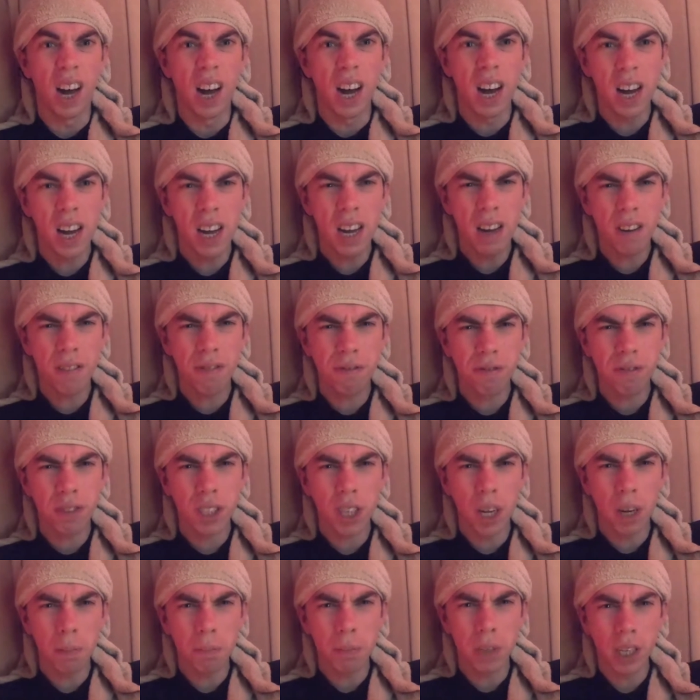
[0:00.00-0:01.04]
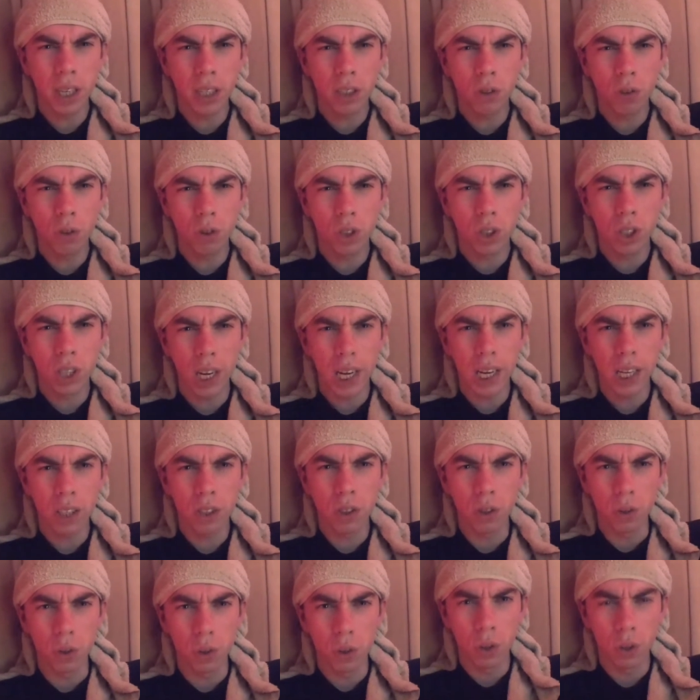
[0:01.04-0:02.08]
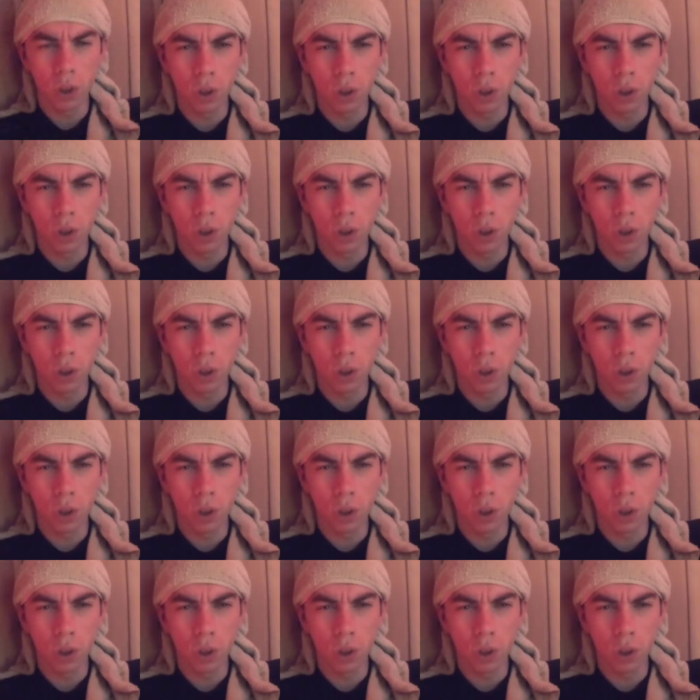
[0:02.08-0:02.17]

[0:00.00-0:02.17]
I have something to say to you.